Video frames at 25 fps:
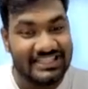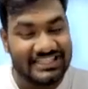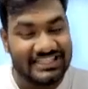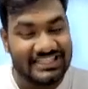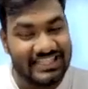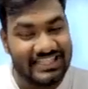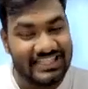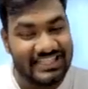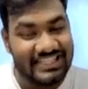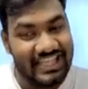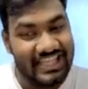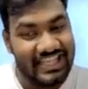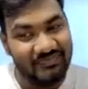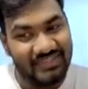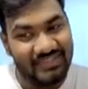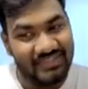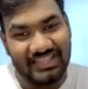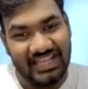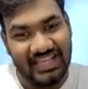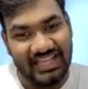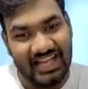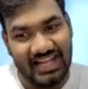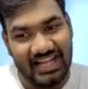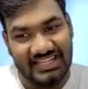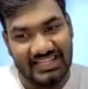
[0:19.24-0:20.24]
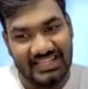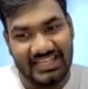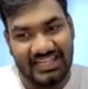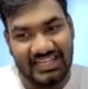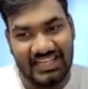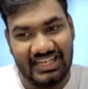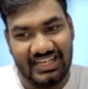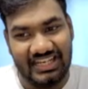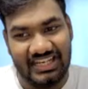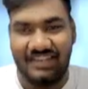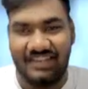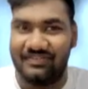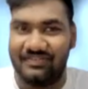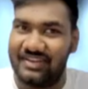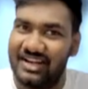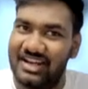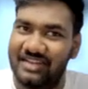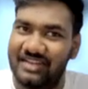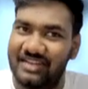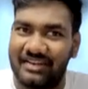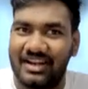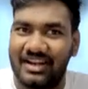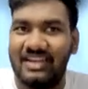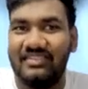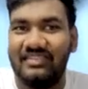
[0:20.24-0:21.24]
Same thing, they ask it in
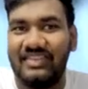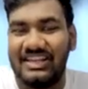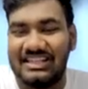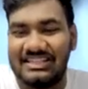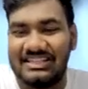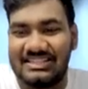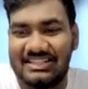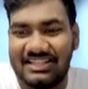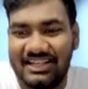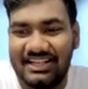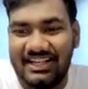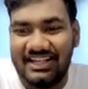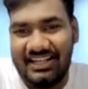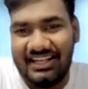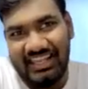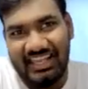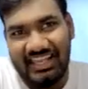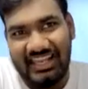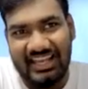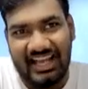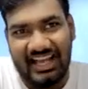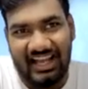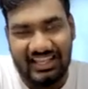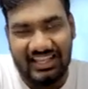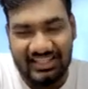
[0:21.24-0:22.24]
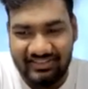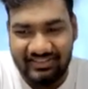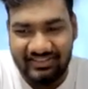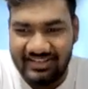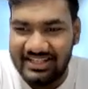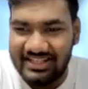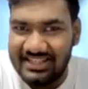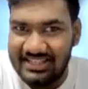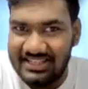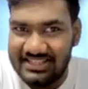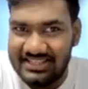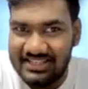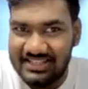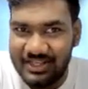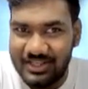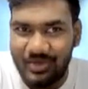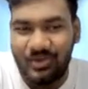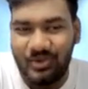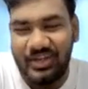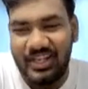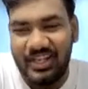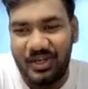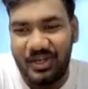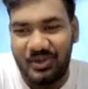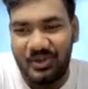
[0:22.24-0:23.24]
different ways. In other words,
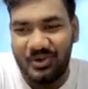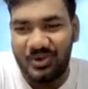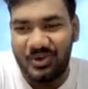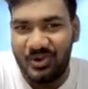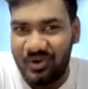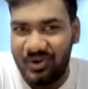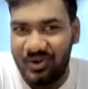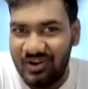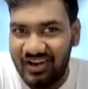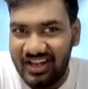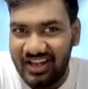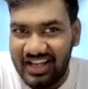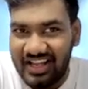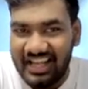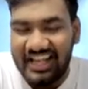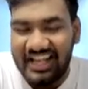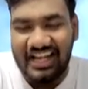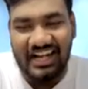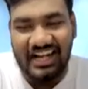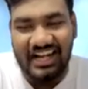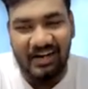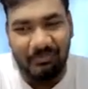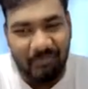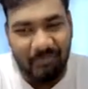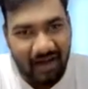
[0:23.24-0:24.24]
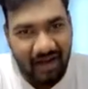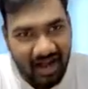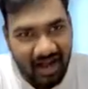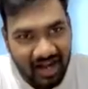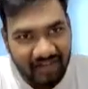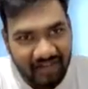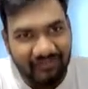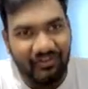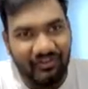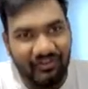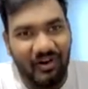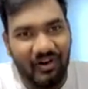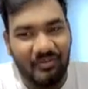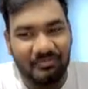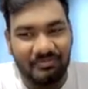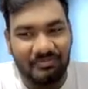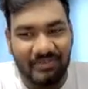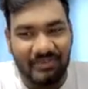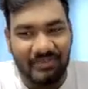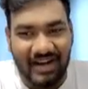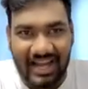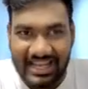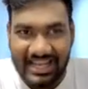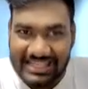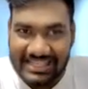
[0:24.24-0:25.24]
you need to know, apart from
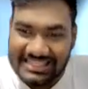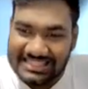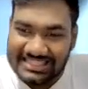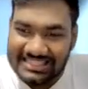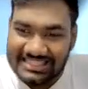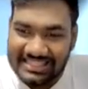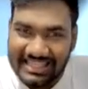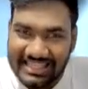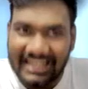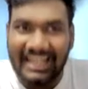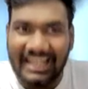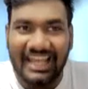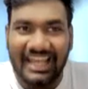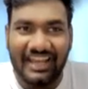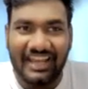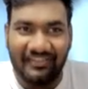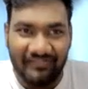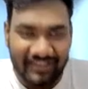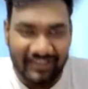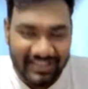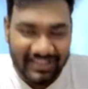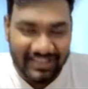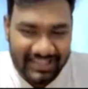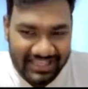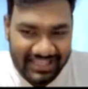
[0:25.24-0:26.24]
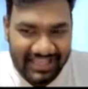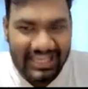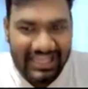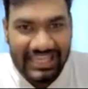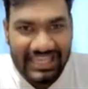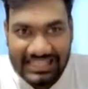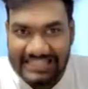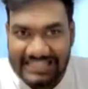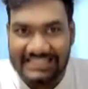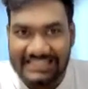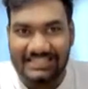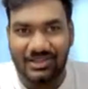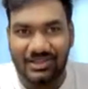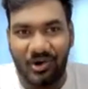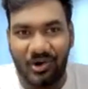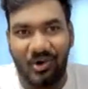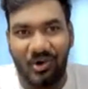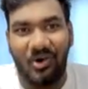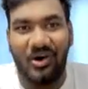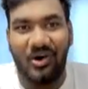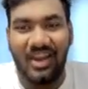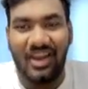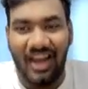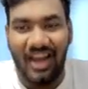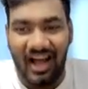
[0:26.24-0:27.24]
price, everything else,
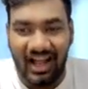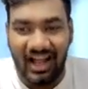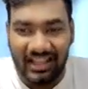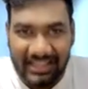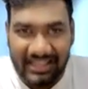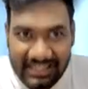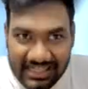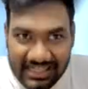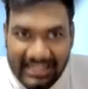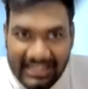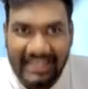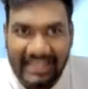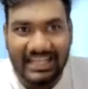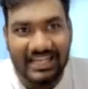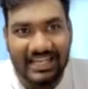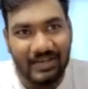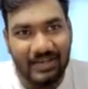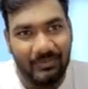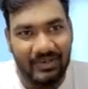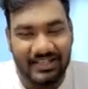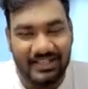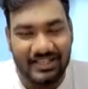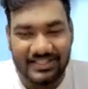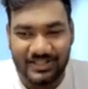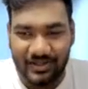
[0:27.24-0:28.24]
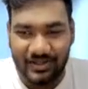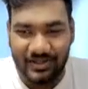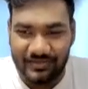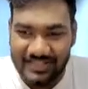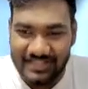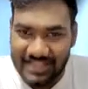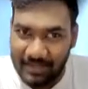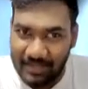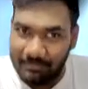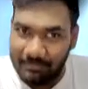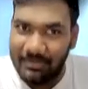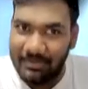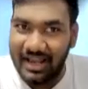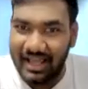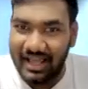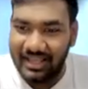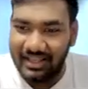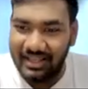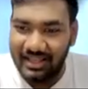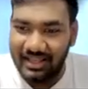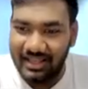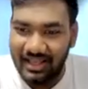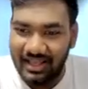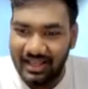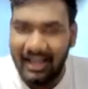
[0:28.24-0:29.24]
all other determinants of
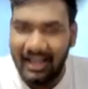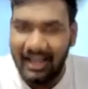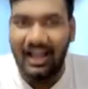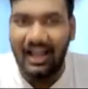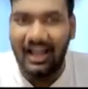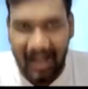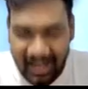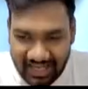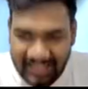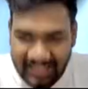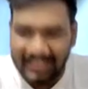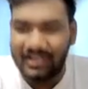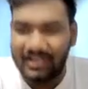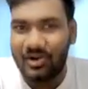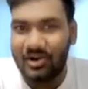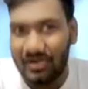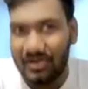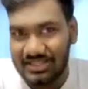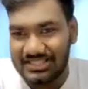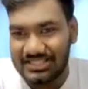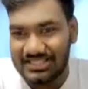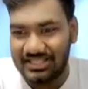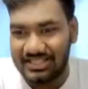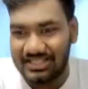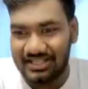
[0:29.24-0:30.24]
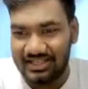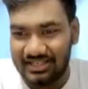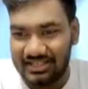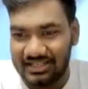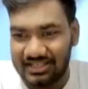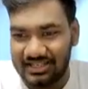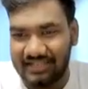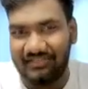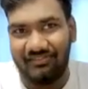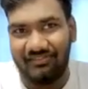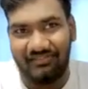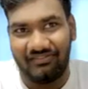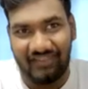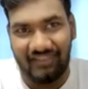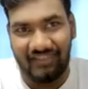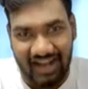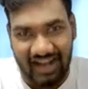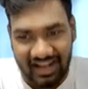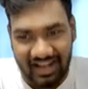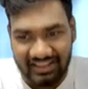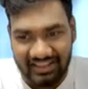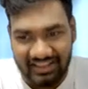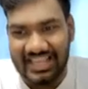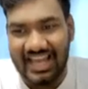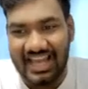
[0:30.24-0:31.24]
supply are held constant.
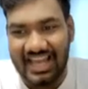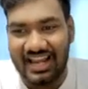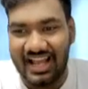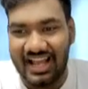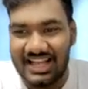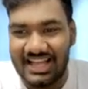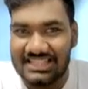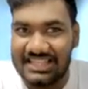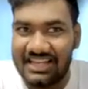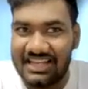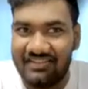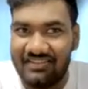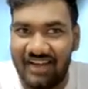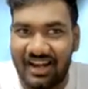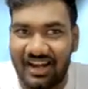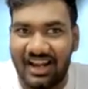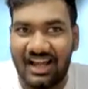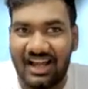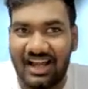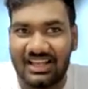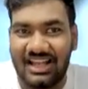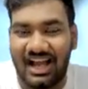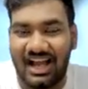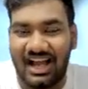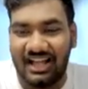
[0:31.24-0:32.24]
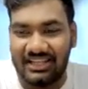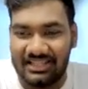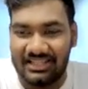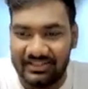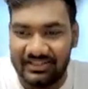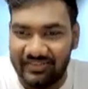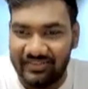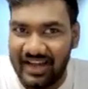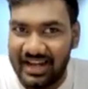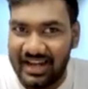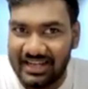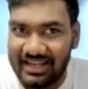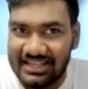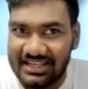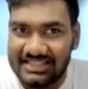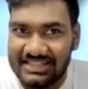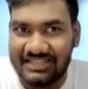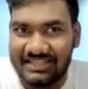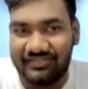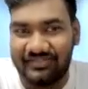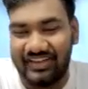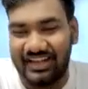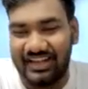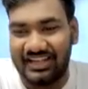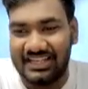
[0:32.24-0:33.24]
Rather than asking what are the other factors
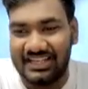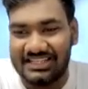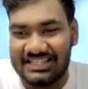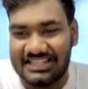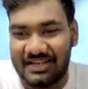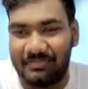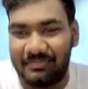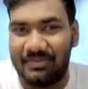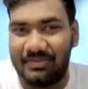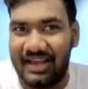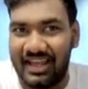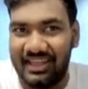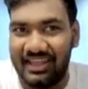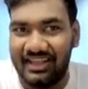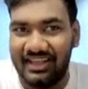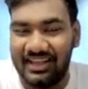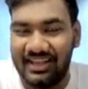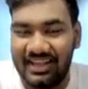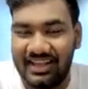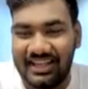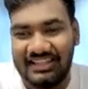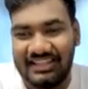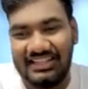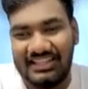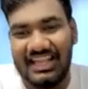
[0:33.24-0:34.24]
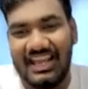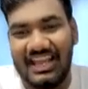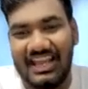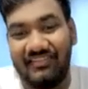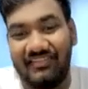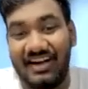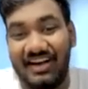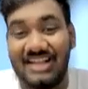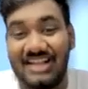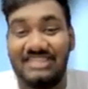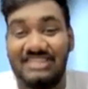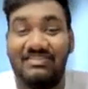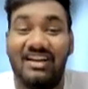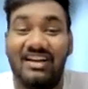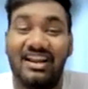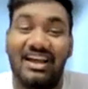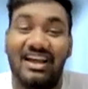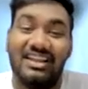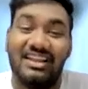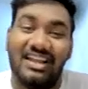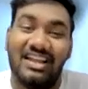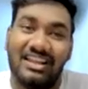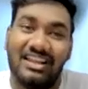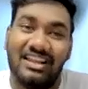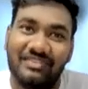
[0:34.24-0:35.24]
affecting supply, they have asked what
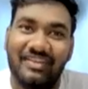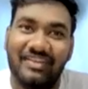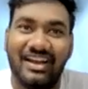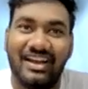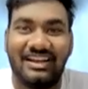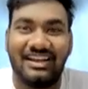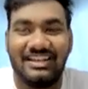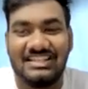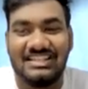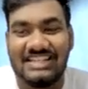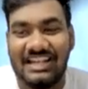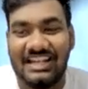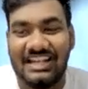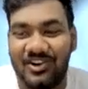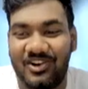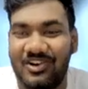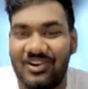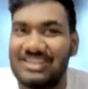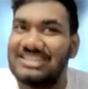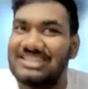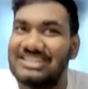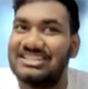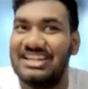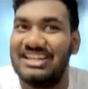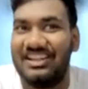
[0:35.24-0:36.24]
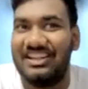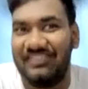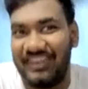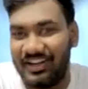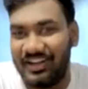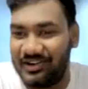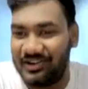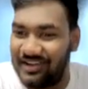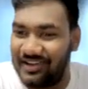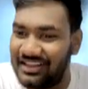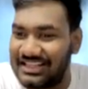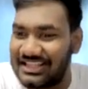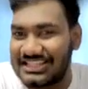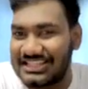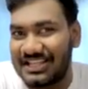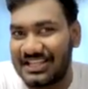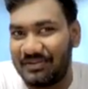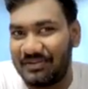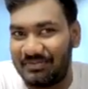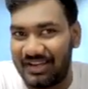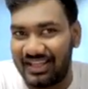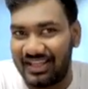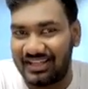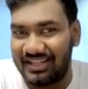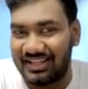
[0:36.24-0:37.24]
are the other factors held constant when drawing the
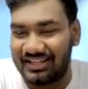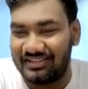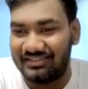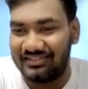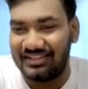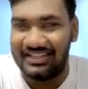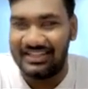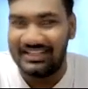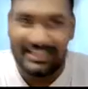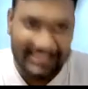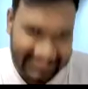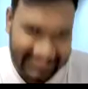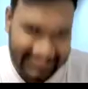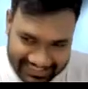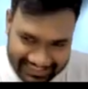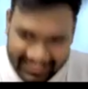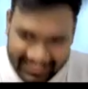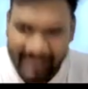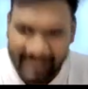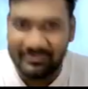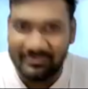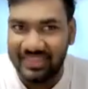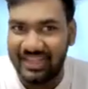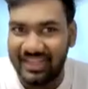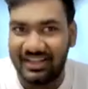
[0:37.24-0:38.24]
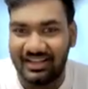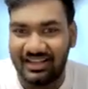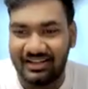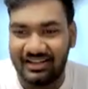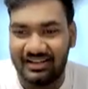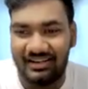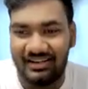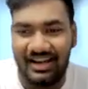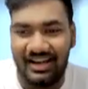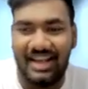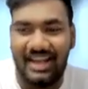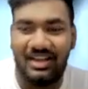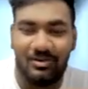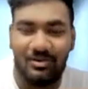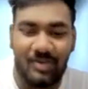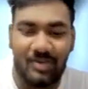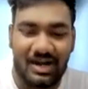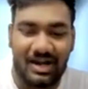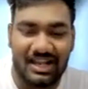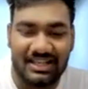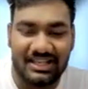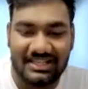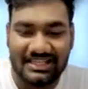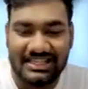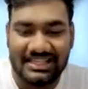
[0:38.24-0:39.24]
supply curve. Same thing, right?
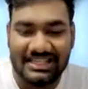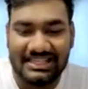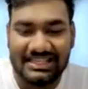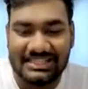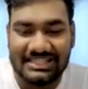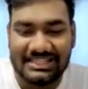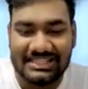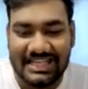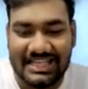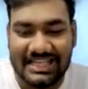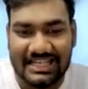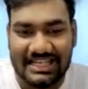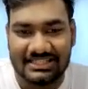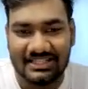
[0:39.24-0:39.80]
What are the things, guys?